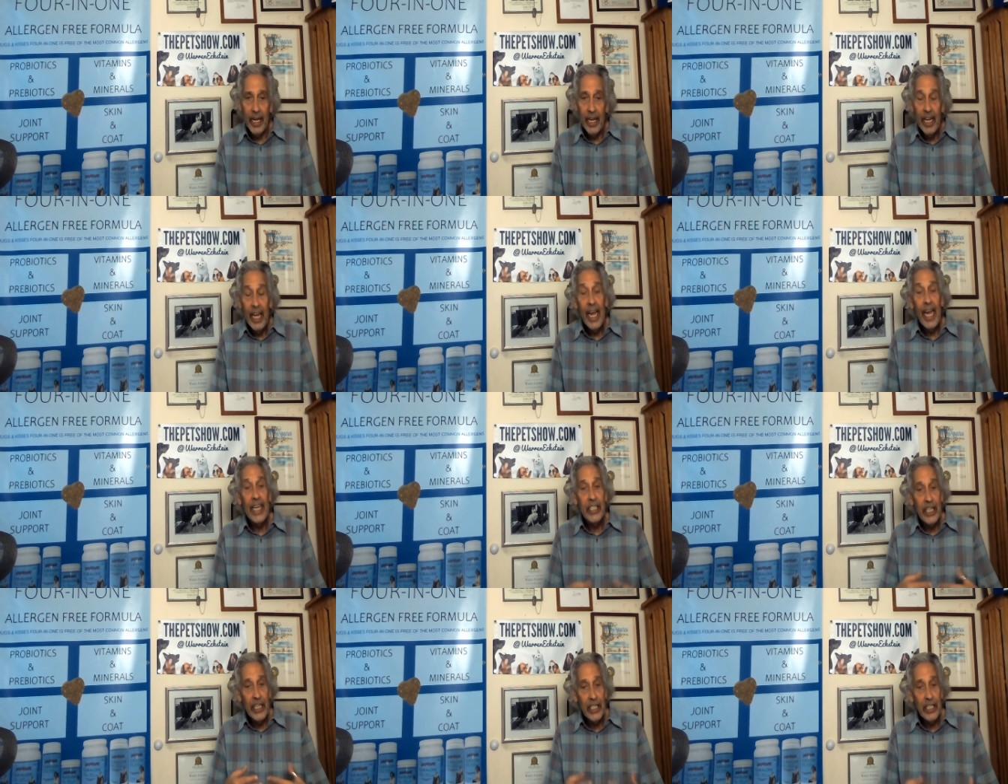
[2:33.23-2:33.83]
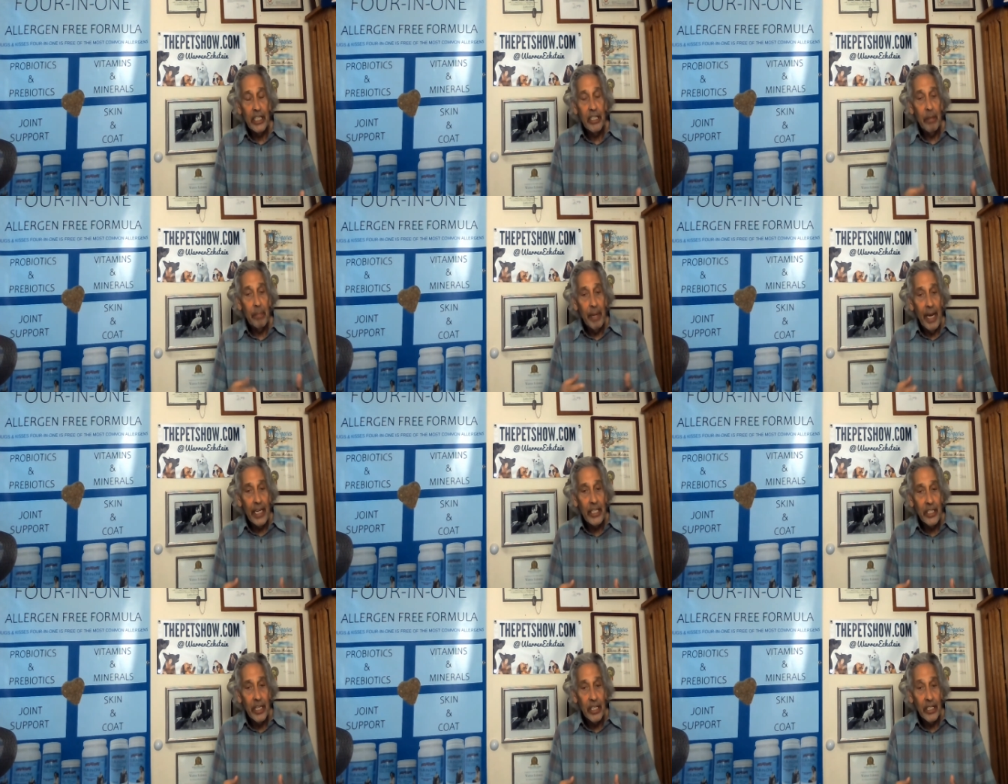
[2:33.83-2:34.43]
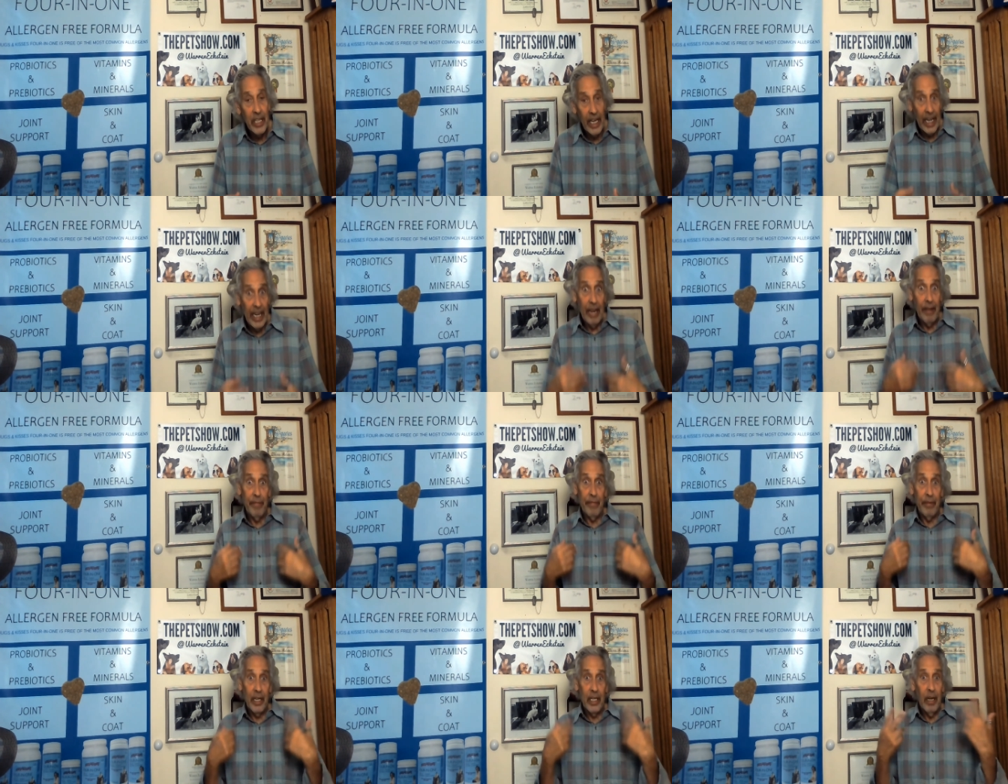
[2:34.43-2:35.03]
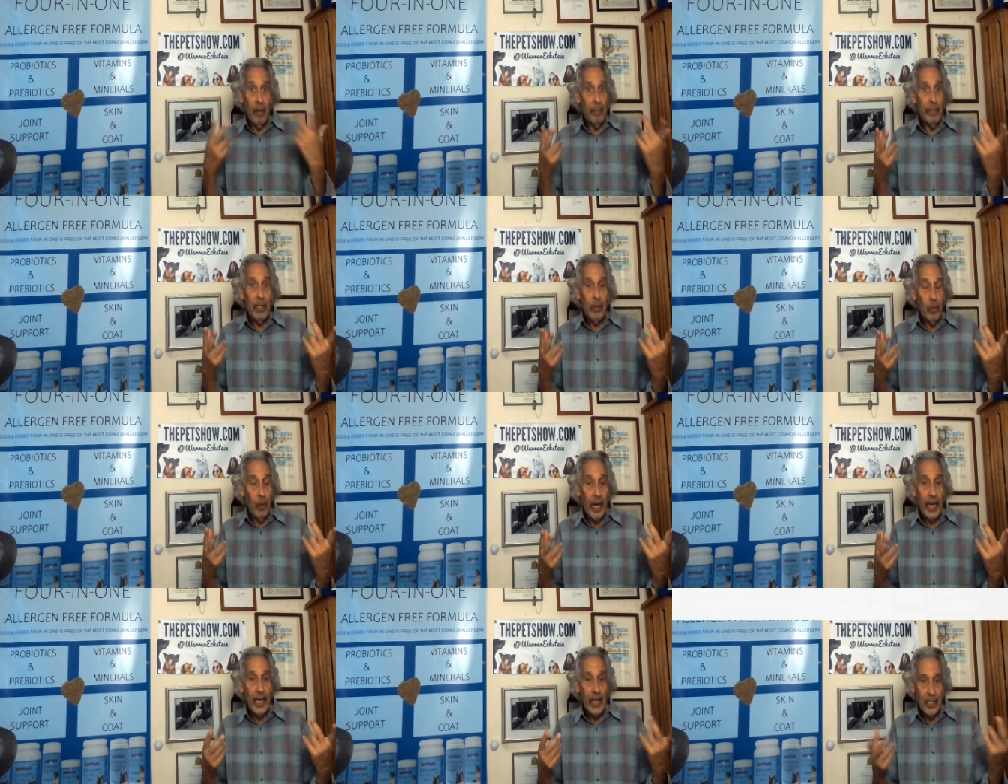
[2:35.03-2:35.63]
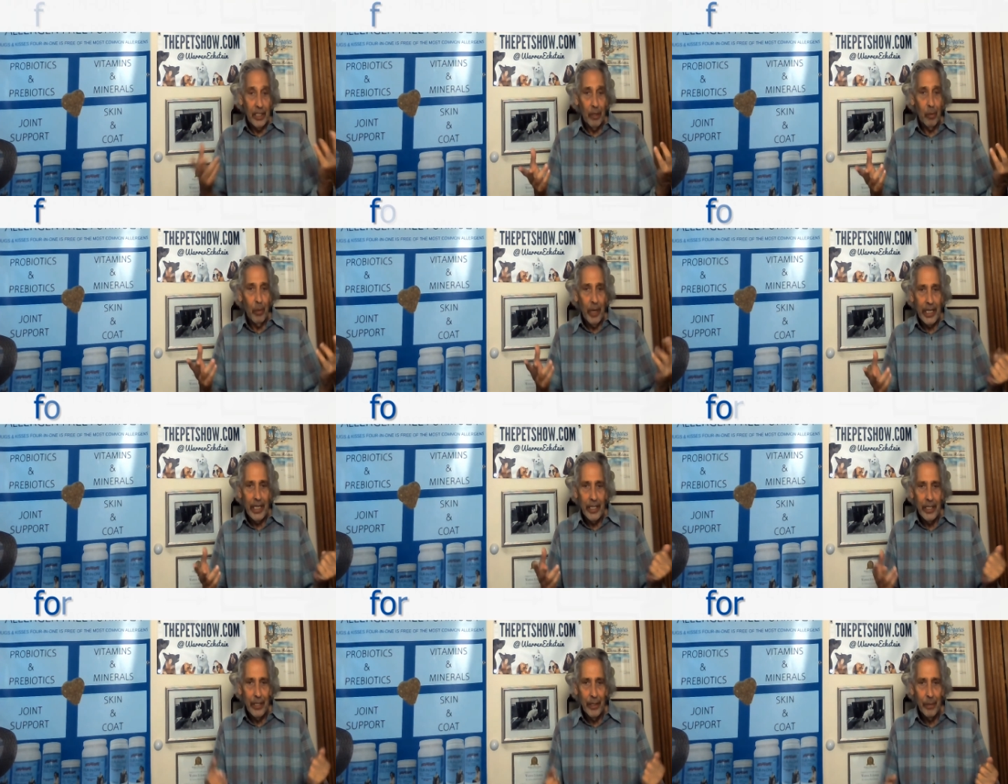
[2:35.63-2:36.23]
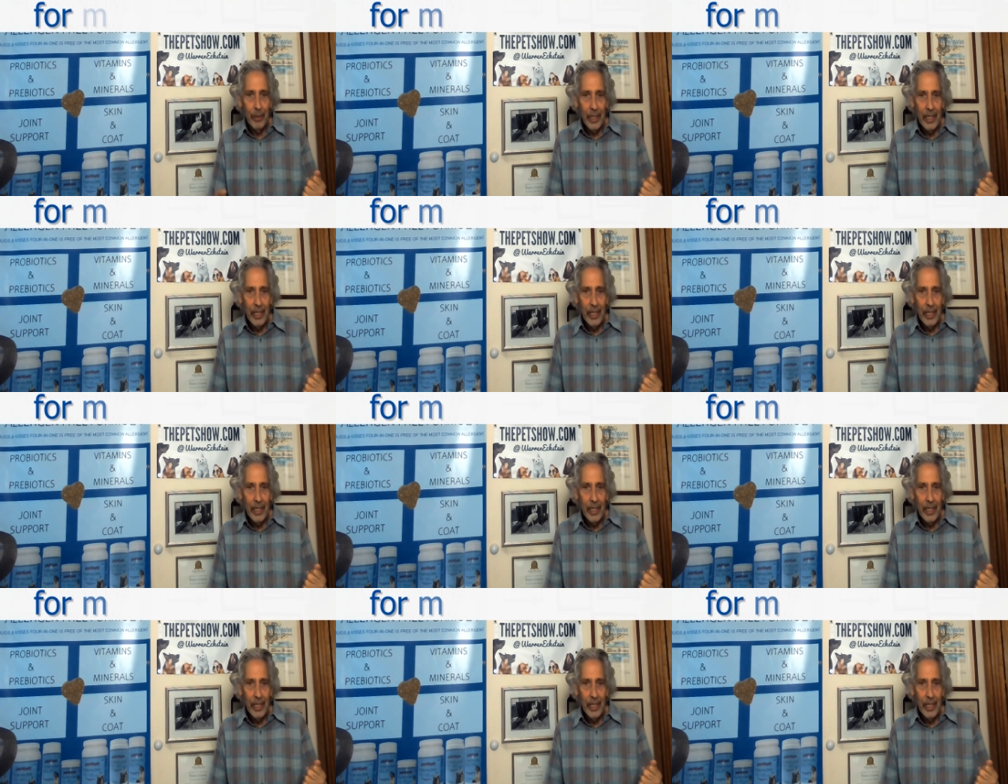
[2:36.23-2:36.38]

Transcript: And teaching the basics in a fun, upbeat way is the way to do it.